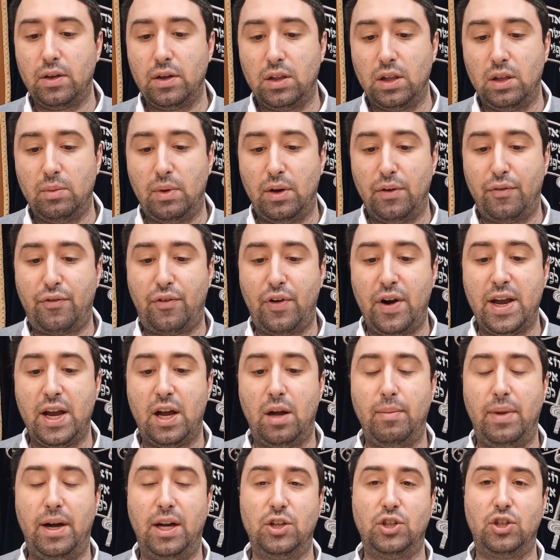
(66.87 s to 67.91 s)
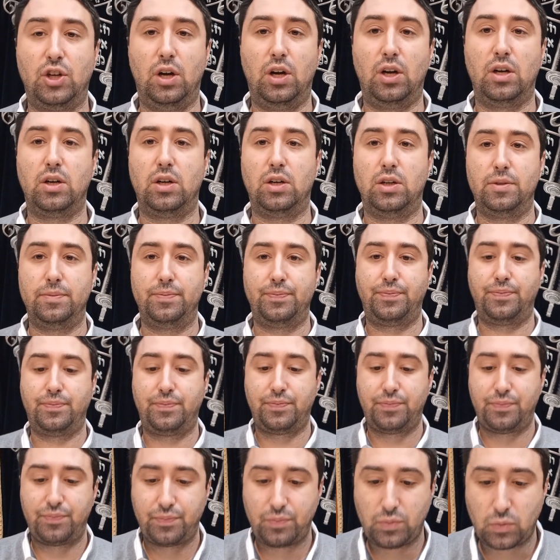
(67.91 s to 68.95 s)
lemafrei al masha'achal.
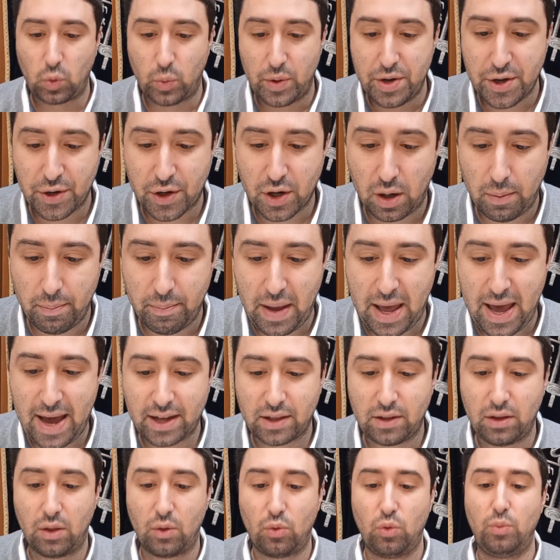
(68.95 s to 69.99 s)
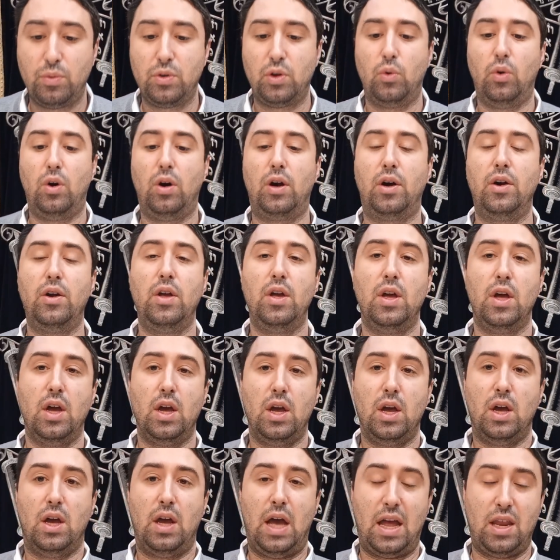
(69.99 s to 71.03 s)
When you come back to the room you are,
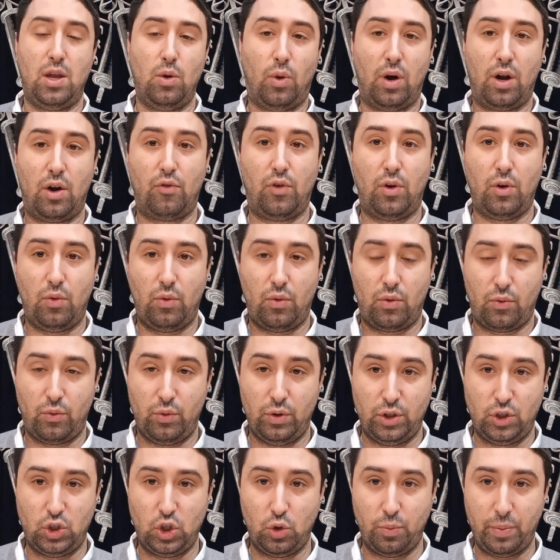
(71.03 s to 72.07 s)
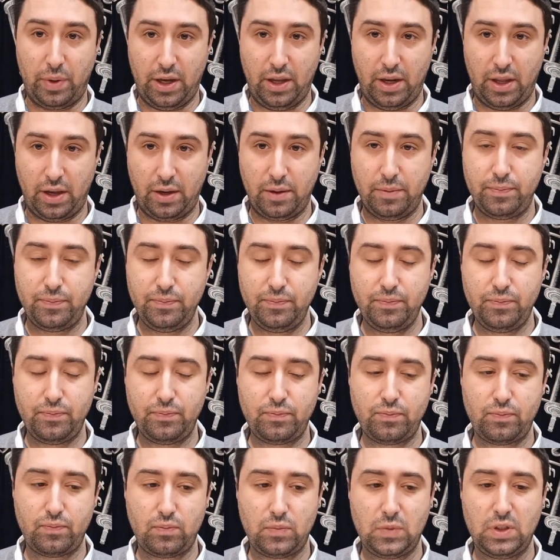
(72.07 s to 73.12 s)
and you want to resume eating,
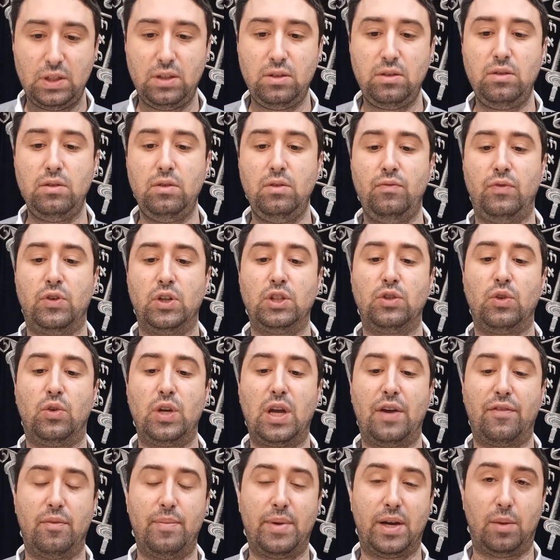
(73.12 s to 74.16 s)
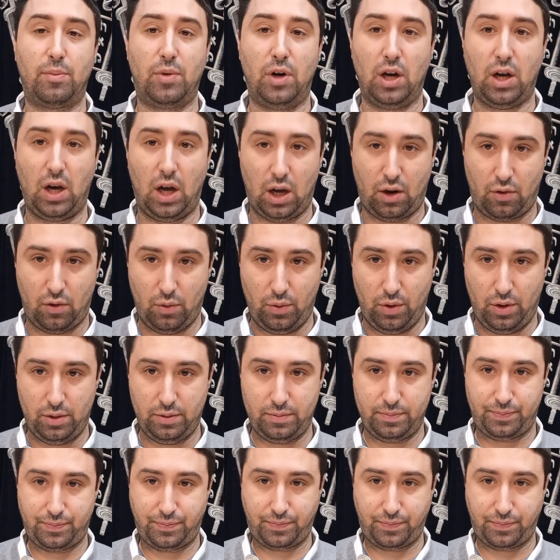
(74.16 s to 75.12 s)
first of all you have to make a bracha achrona.